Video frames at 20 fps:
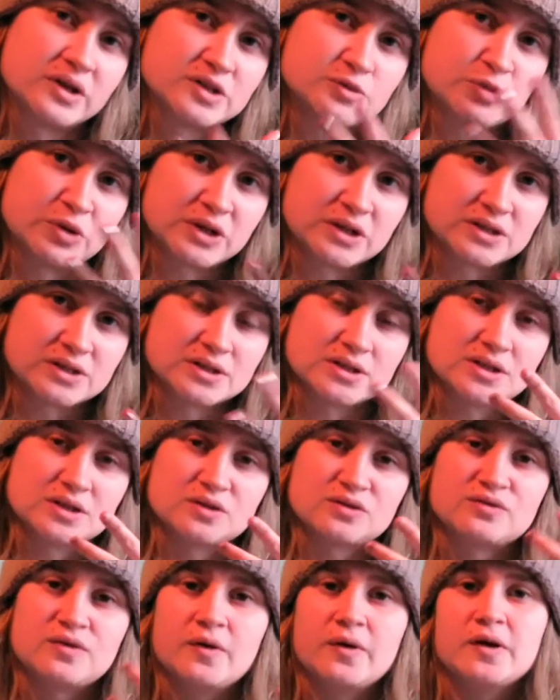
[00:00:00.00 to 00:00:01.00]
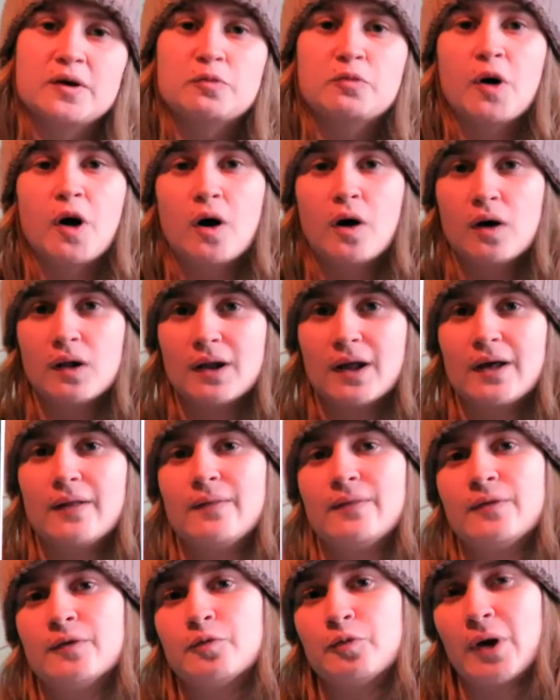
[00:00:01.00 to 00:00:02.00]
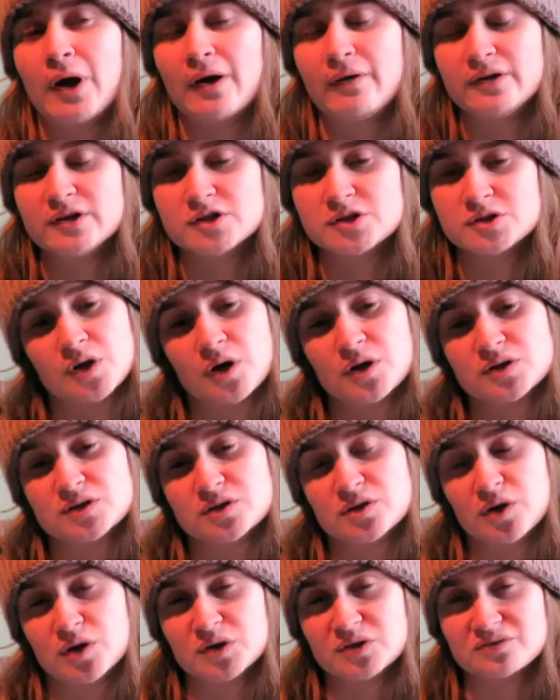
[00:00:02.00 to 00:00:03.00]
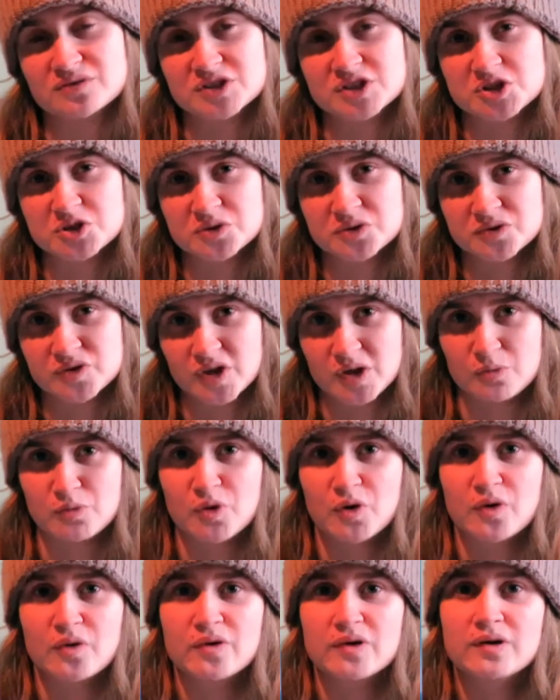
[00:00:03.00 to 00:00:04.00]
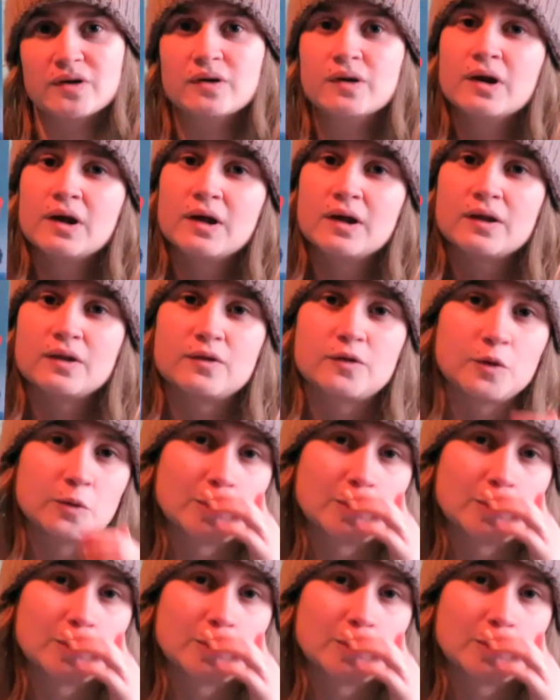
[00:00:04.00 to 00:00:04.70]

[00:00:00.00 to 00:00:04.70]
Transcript: to pieces and they're falling apart, like the parents start to not love each other anymore, and the